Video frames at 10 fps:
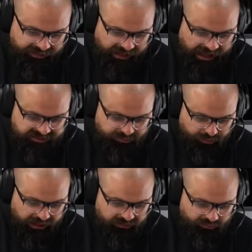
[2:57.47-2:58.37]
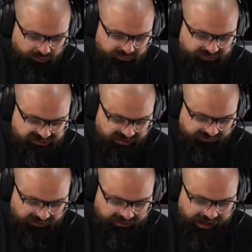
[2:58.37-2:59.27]
it has a brand new roof and stuff
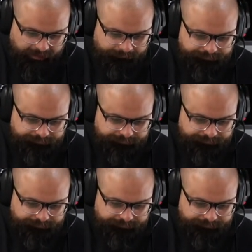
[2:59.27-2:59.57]
like that.